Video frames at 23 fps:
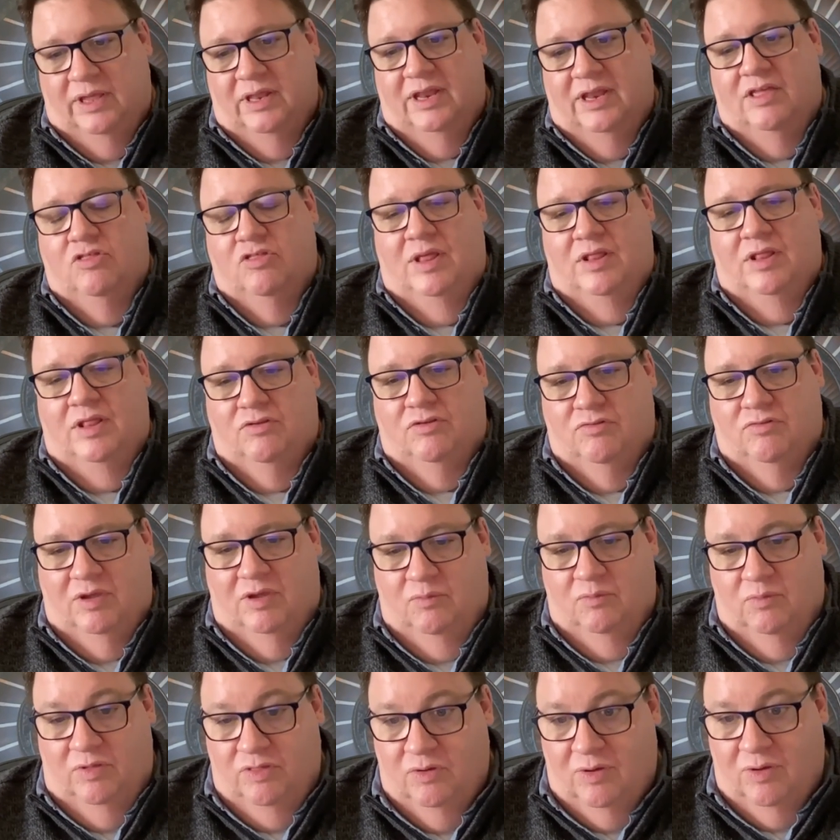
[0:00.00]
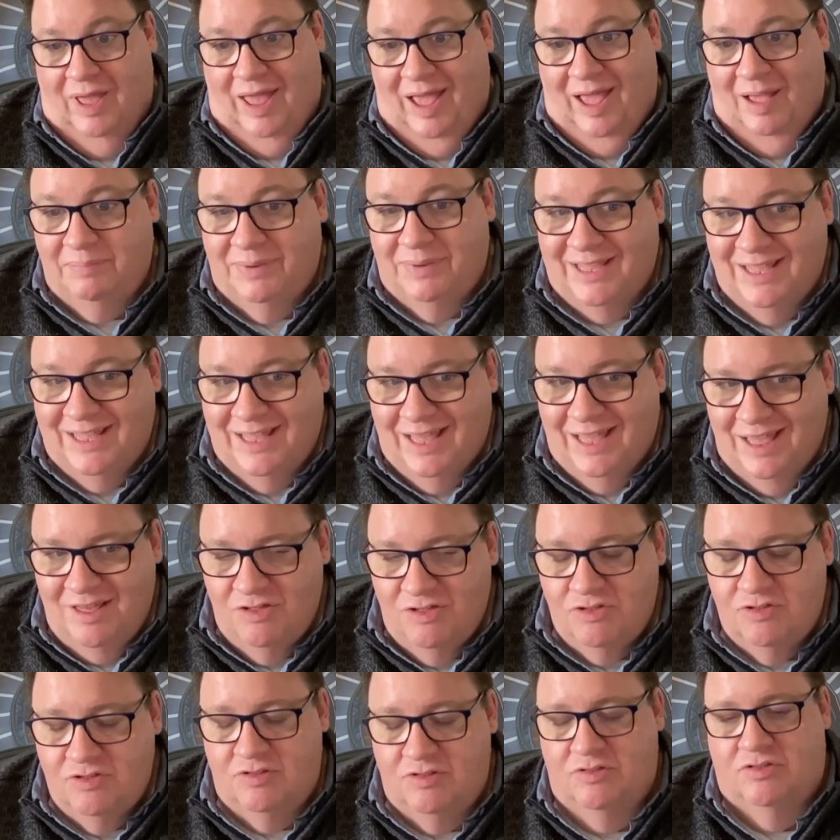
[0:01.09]
needs to integrate with your
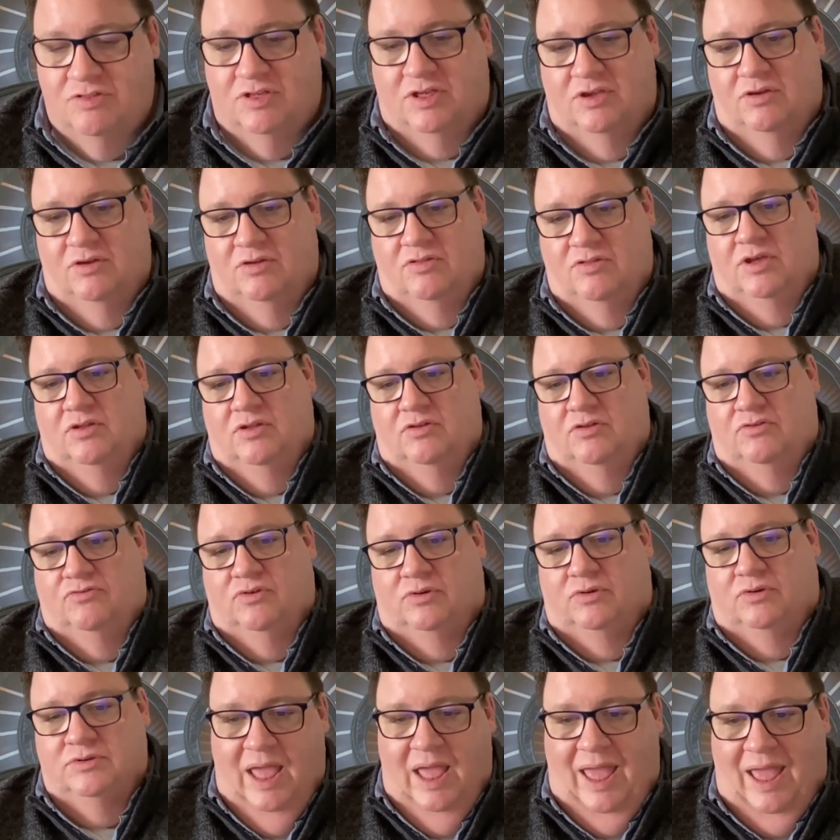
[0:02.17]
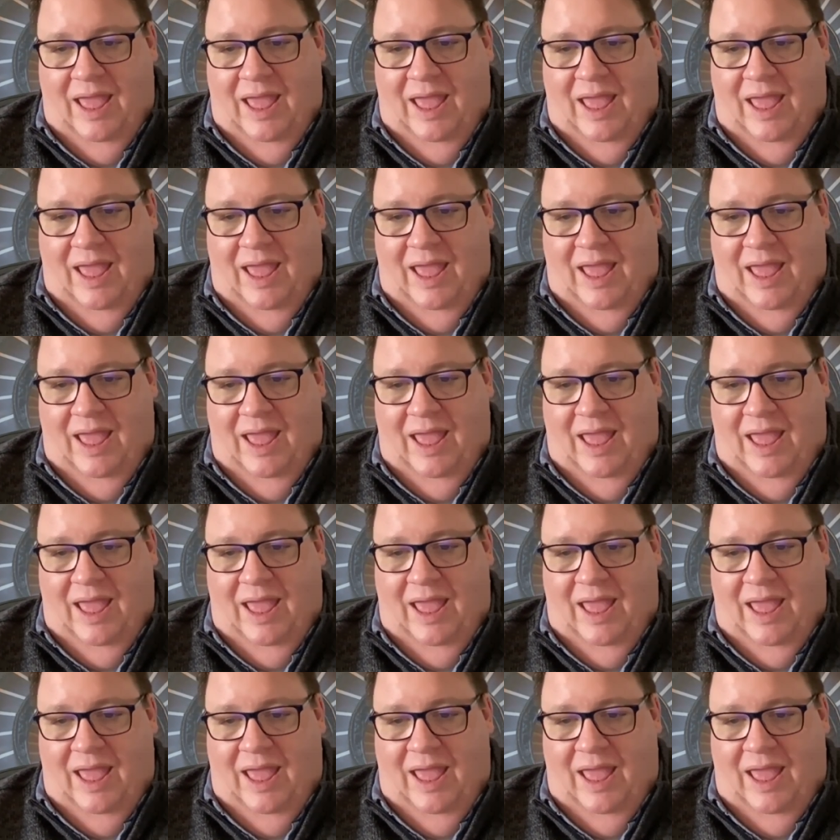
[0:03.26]
application security controls.